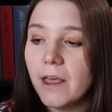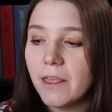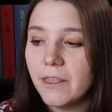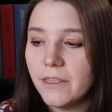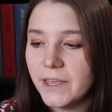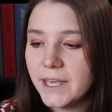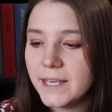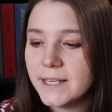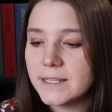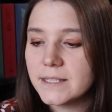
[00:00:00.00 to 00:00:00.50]

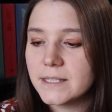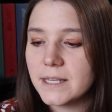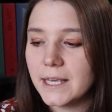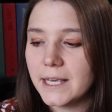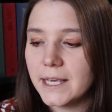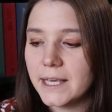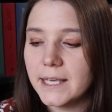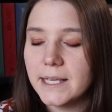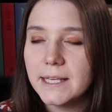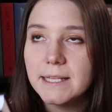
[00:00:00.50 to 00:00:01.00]
This
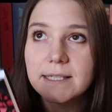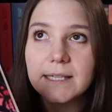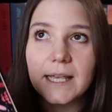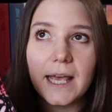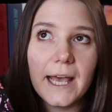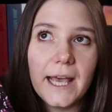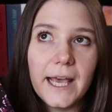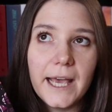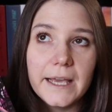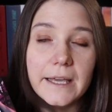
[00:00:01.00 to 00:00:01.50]
is
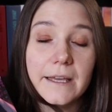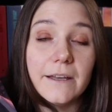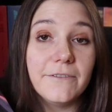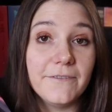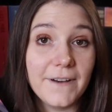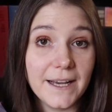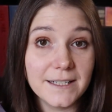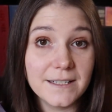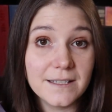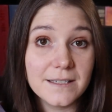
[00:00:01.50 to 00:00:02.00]
a
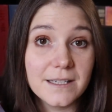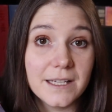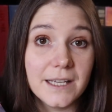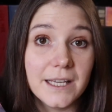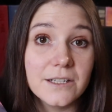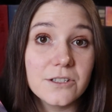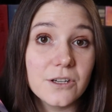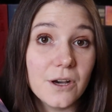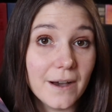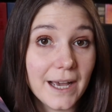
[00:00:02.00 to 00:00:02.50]

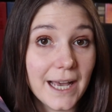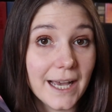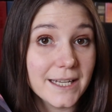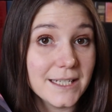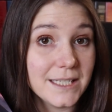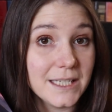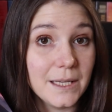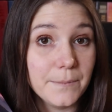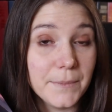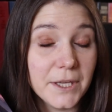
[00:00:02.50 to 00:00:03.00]
fantasy dark
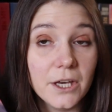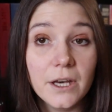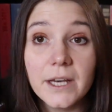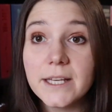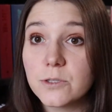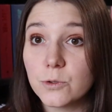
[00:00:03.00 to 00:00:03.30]
academia.